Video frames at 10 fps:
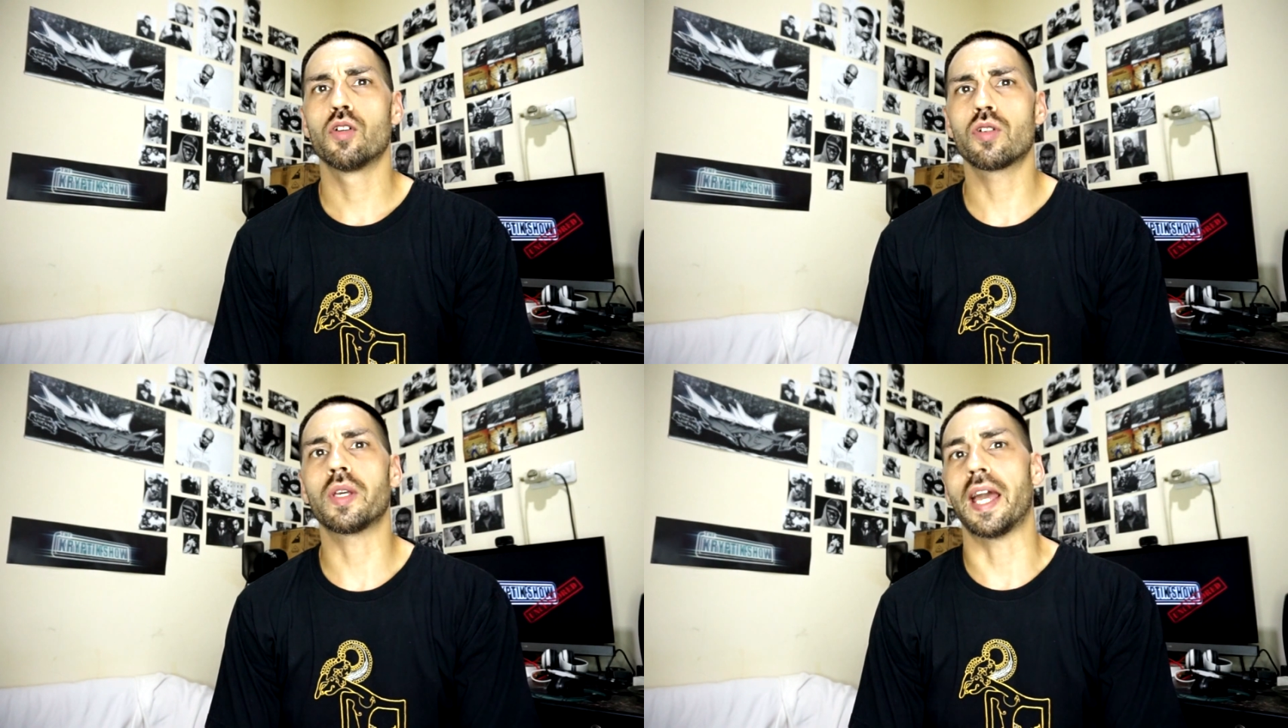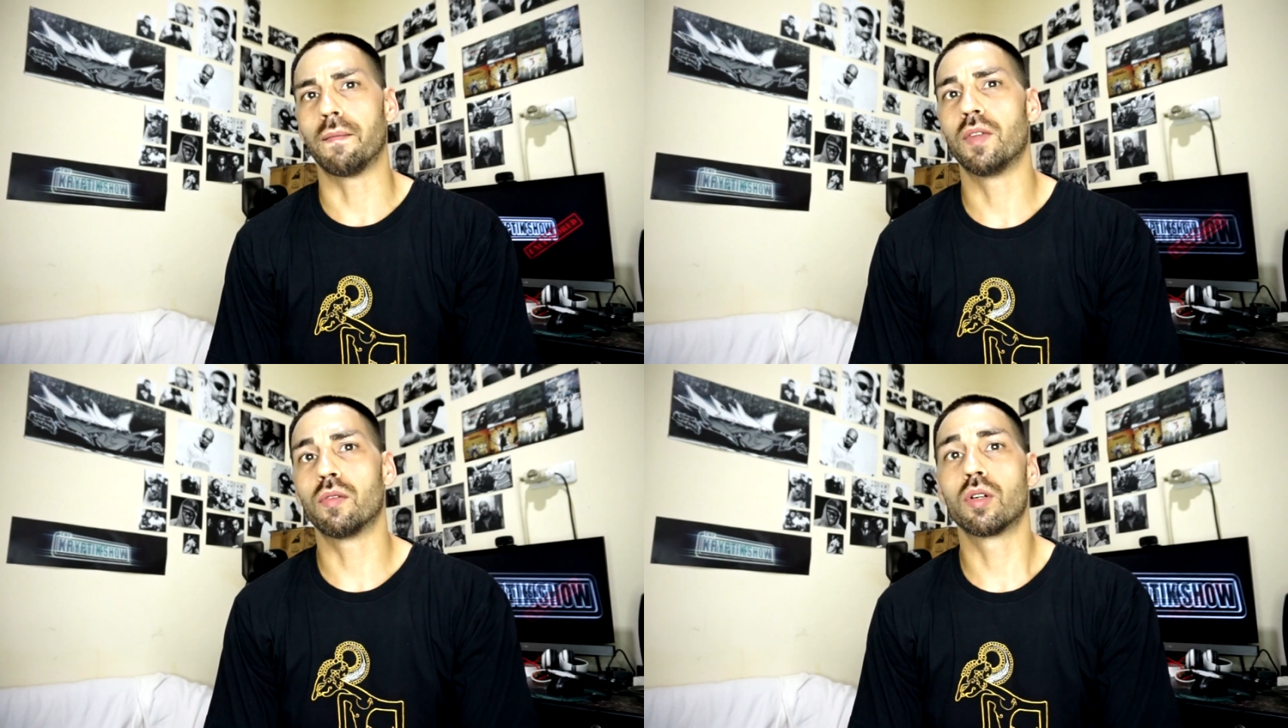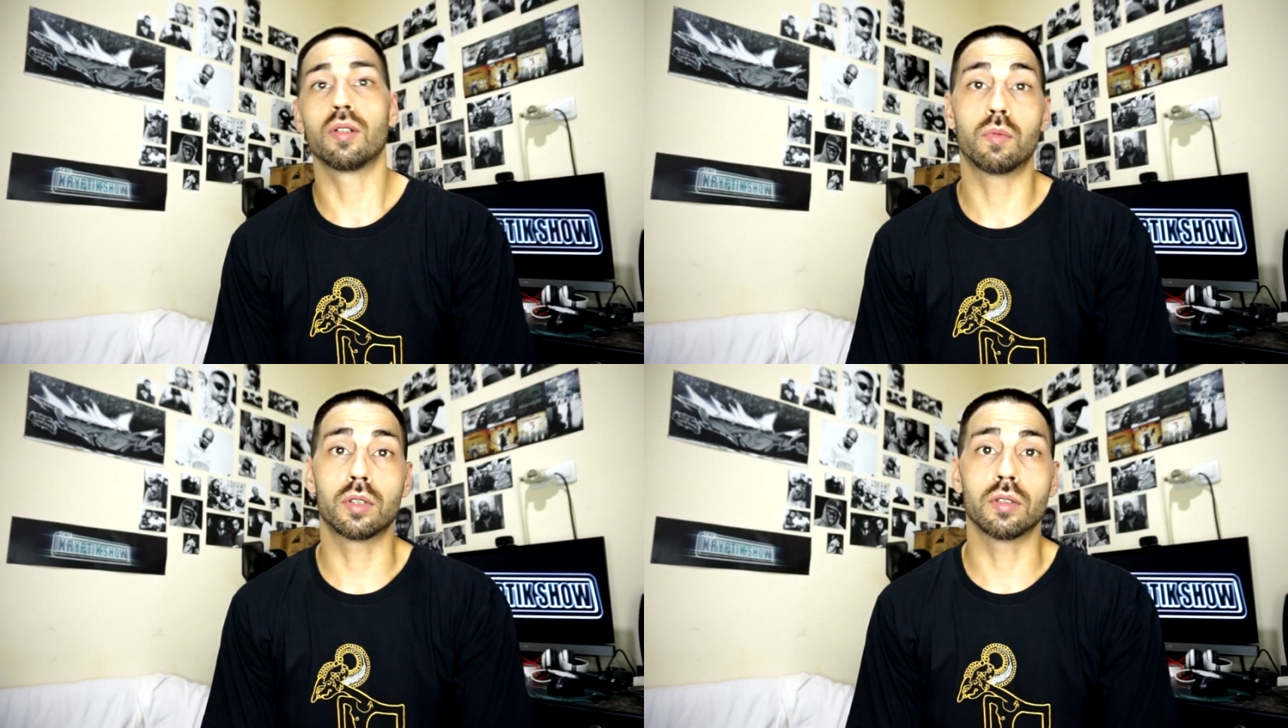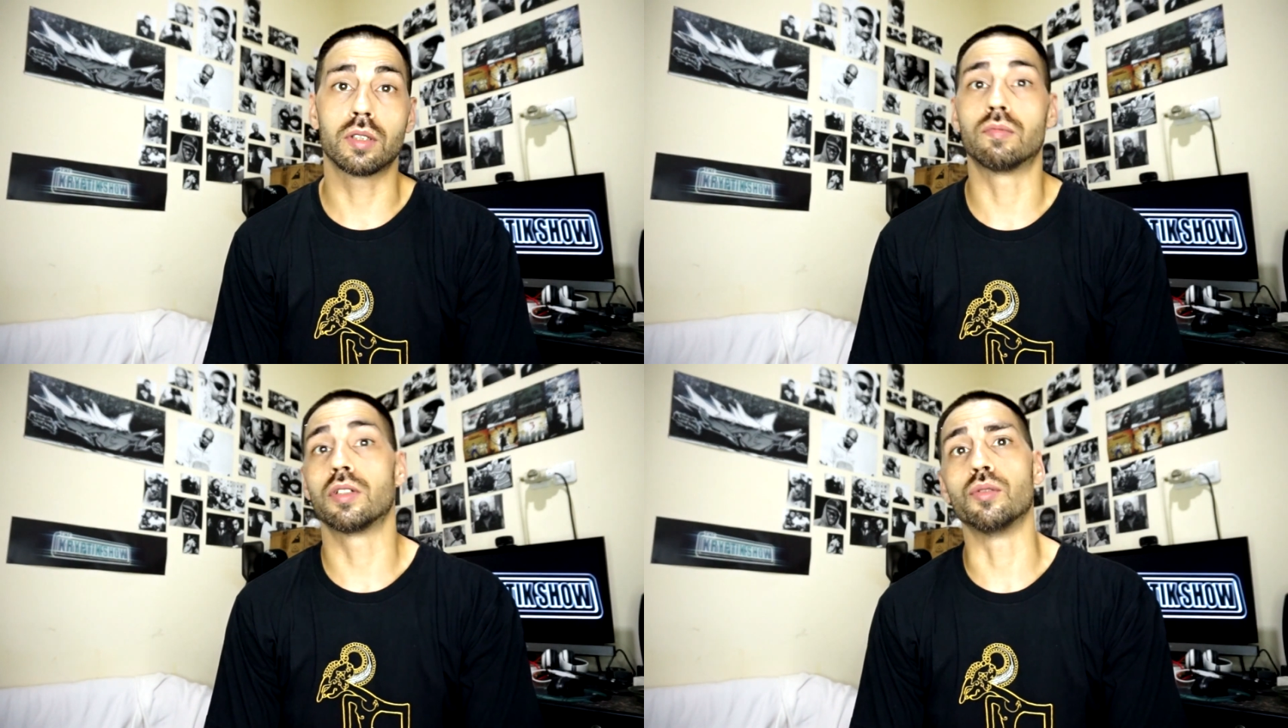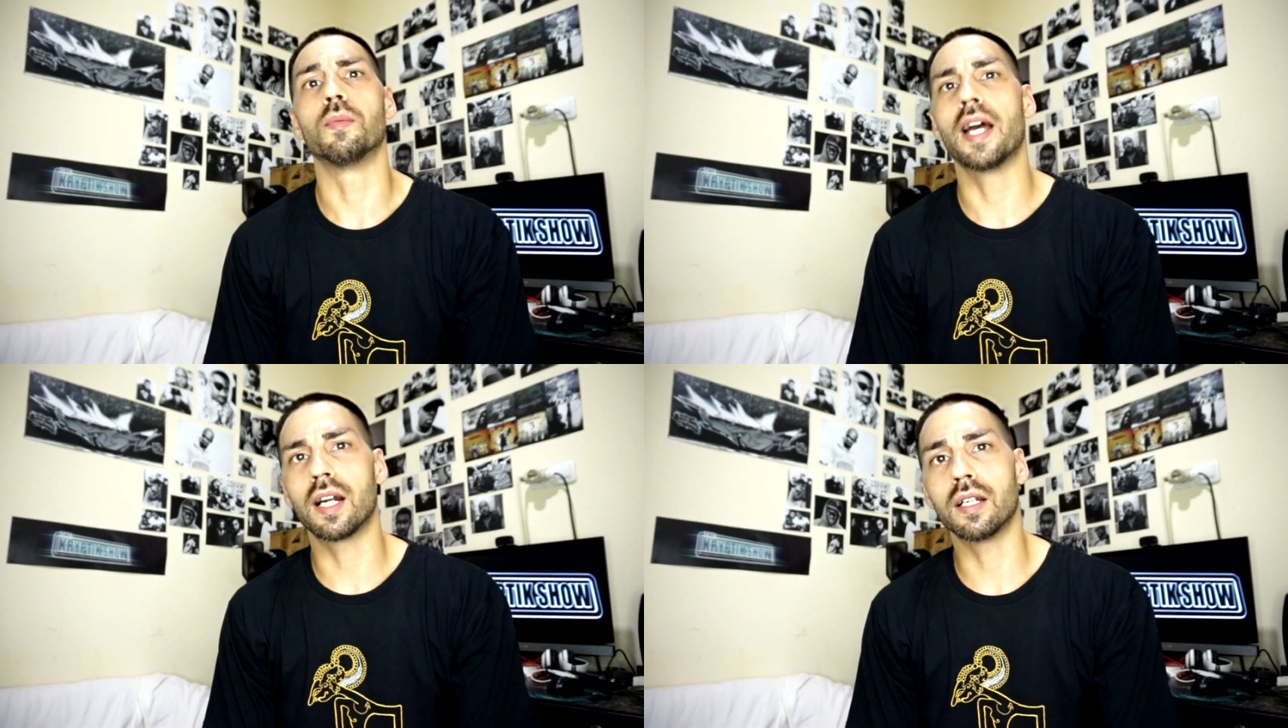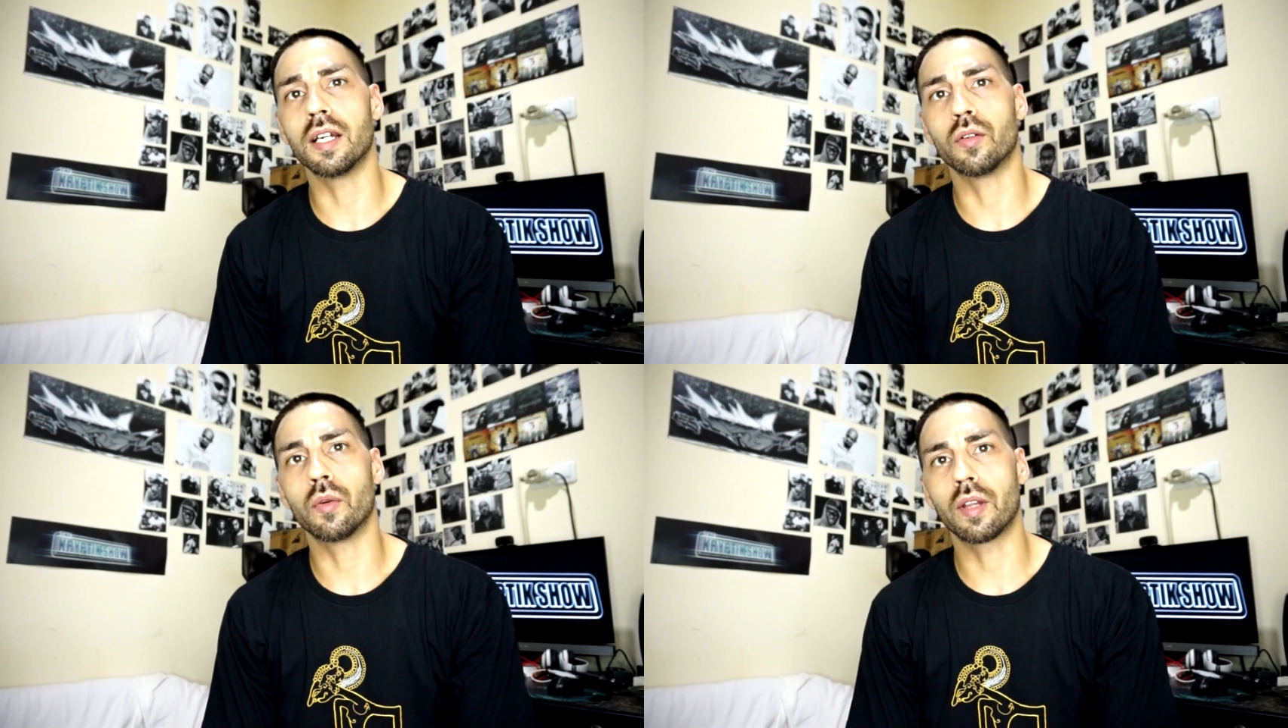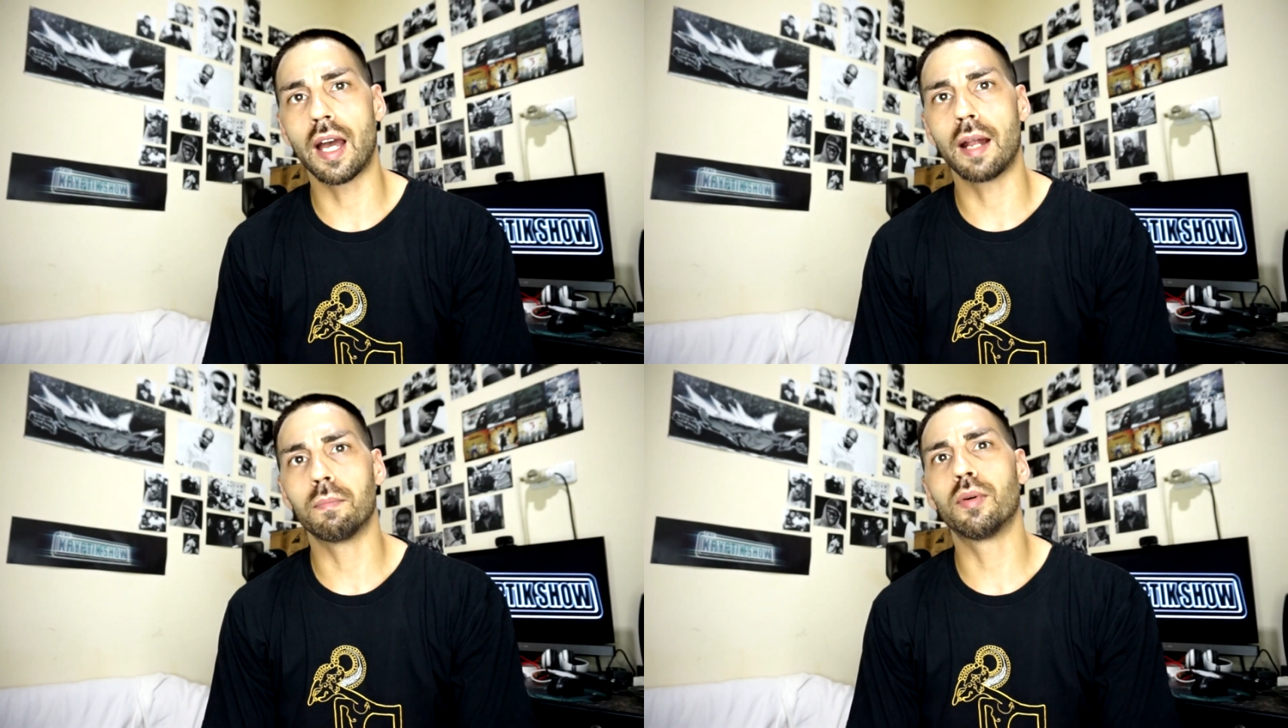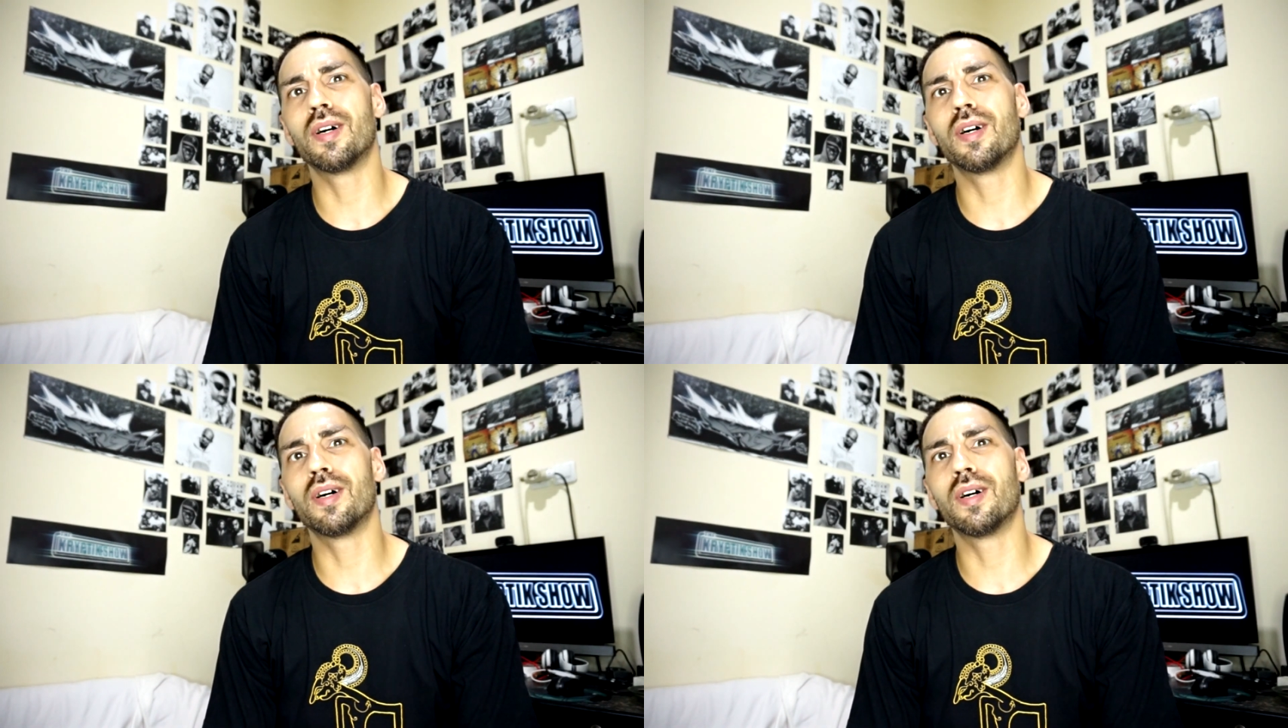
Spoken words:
So yeah, they run the world, they run humanity and all that,